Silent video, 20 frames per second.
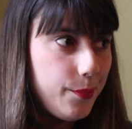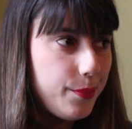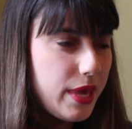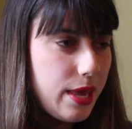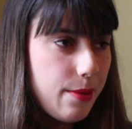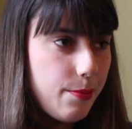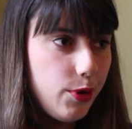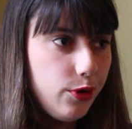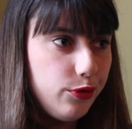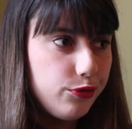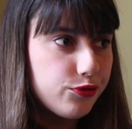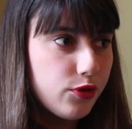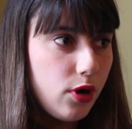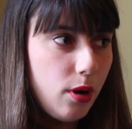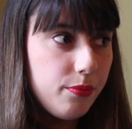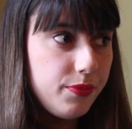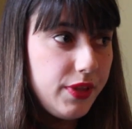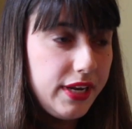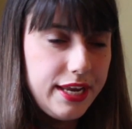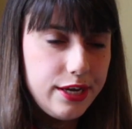people
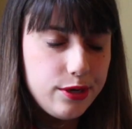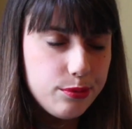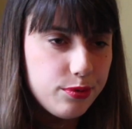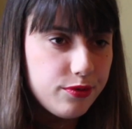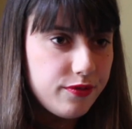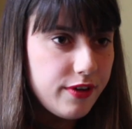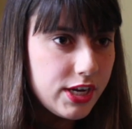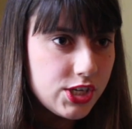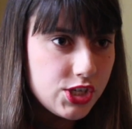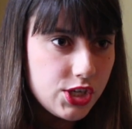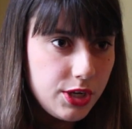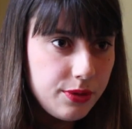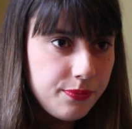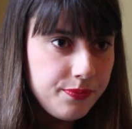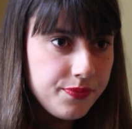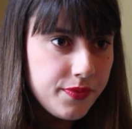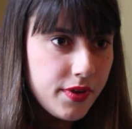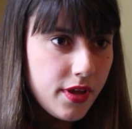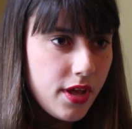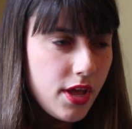from the legal
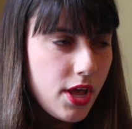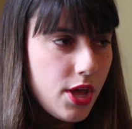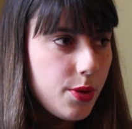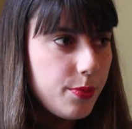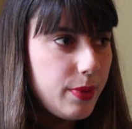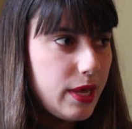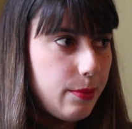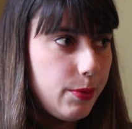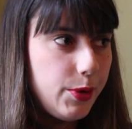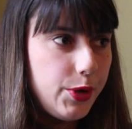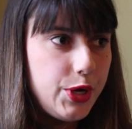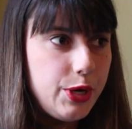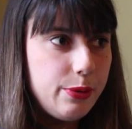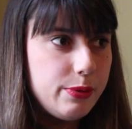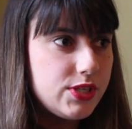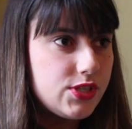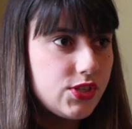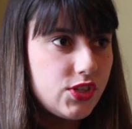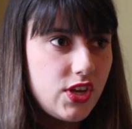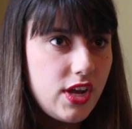profession, people who
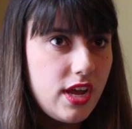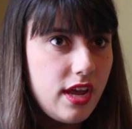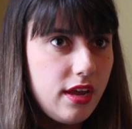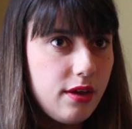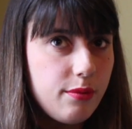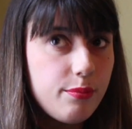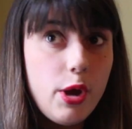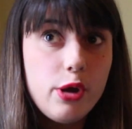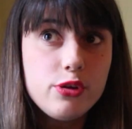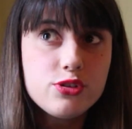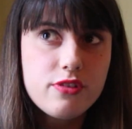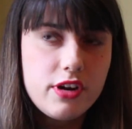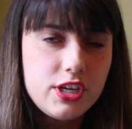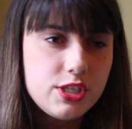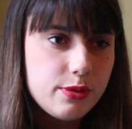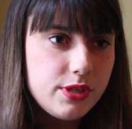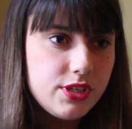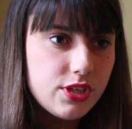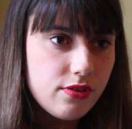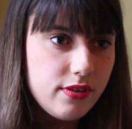are studying
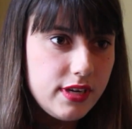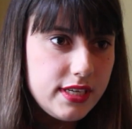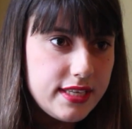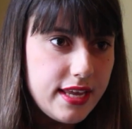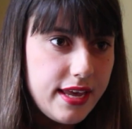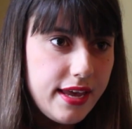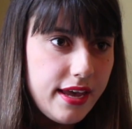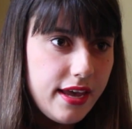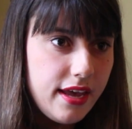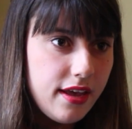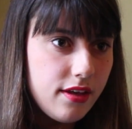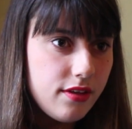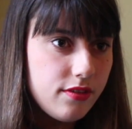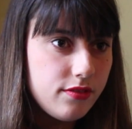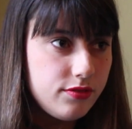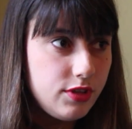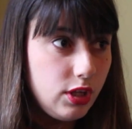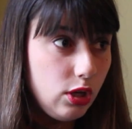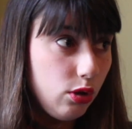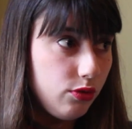postgraduate degrees here,
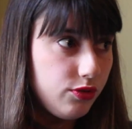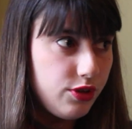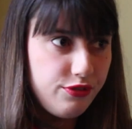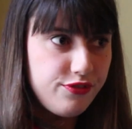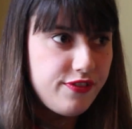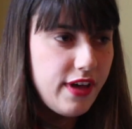the